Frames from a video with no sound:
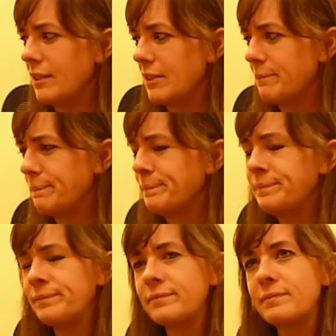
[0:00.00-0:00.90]
I was going to
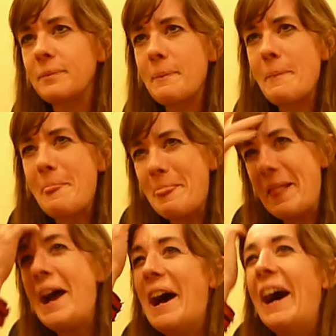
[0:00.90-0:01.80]
say, I
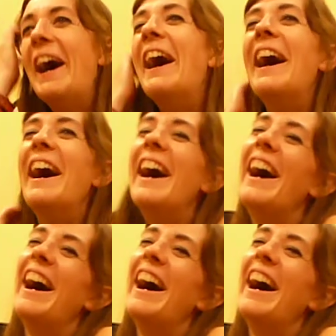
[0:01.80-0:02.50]
have 3 younger